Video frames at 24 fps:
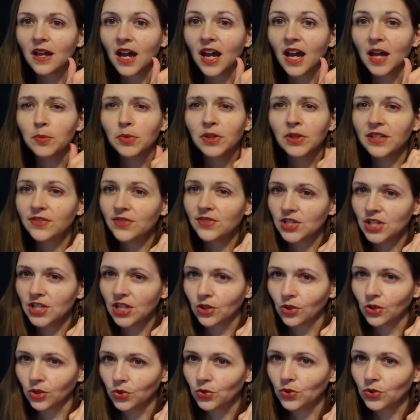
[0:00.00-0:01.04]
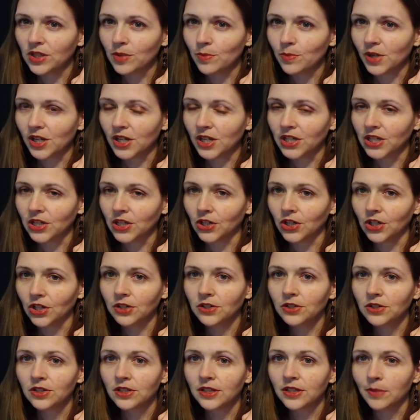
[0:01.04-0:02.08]
I believe she glued them on here.
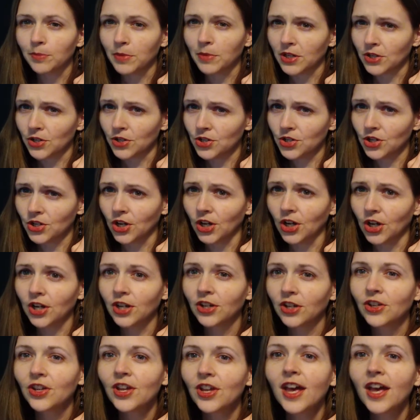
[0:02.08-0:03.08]
I'm not sure.